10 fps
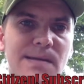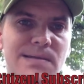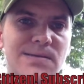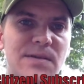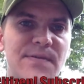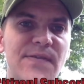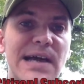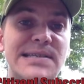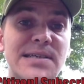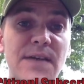So it
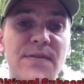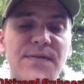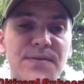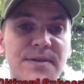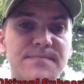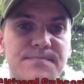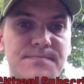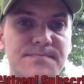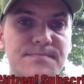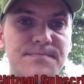provides cover for them.
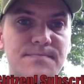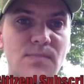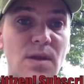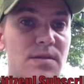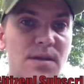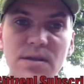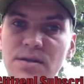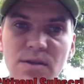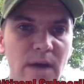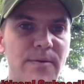
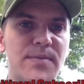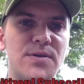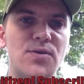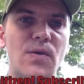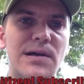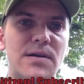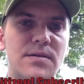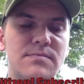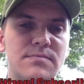Dump a bunch of water.